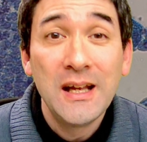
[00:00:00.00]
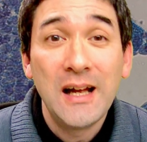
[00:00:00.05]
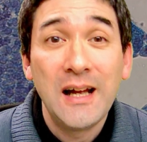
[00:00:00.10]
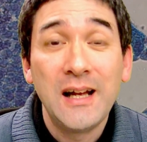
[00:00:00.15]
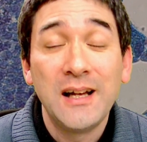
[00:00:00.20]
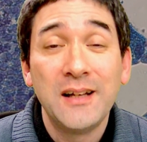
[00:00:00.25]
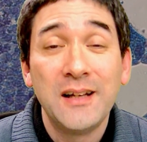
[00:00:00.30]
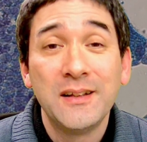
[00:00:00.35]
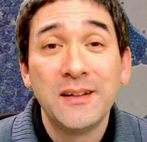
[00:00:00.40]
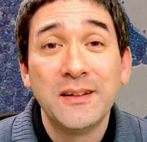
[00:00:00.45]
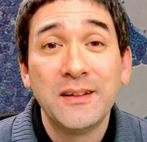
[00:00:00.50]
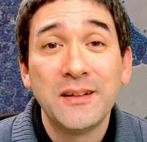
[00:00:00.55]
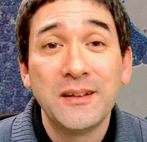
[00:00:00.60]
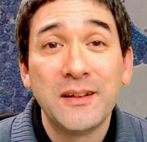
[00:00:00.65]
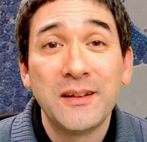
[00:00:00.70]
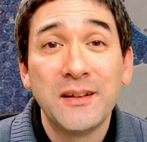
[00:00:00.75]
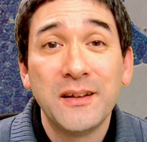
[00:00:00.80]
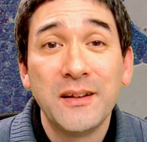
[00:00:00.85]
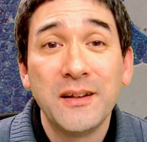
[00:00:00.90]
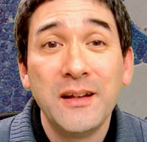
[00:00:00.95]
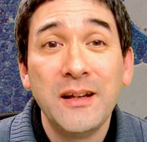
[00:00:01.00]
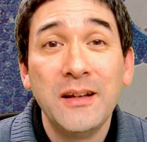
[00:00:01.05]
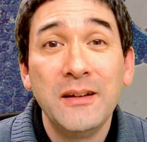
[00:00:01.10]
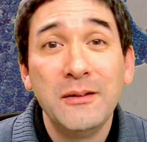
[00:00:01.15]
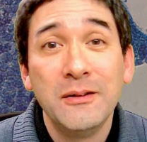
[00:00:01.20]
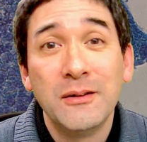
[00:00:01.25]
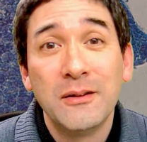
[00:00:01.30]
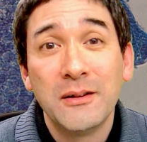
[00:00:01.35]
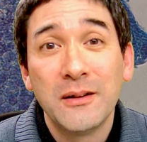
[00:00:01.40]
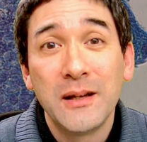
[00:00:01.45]
and uh,
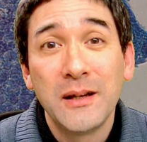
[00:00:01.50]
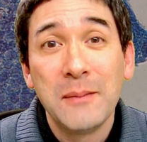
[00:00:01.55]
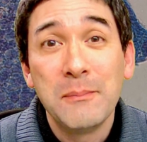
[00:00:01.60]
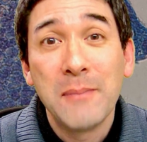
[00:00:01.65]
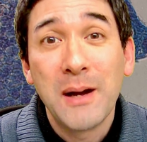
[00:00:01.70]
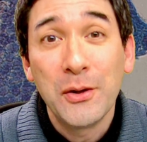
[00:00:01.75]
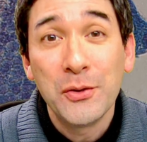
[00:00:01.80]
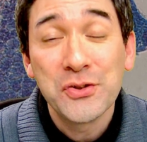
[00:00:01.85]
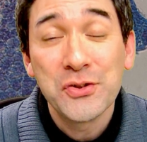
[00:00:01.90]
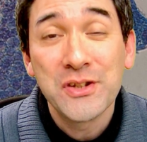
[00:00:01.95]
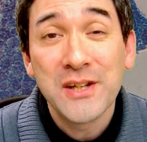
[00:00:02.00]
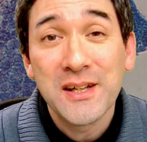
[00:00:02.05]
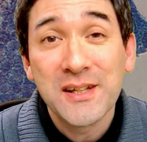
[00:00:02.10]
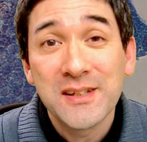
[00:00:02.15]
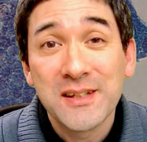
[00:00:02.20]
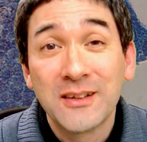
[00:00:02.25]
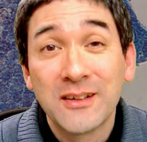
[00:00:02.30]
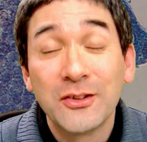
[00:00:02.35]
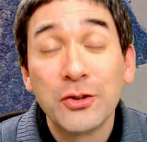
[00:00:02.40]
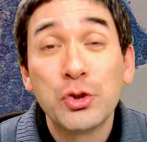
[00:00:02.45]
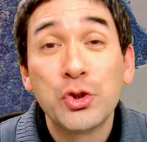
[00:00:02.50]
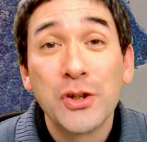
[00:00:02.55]
in a mouse testicle,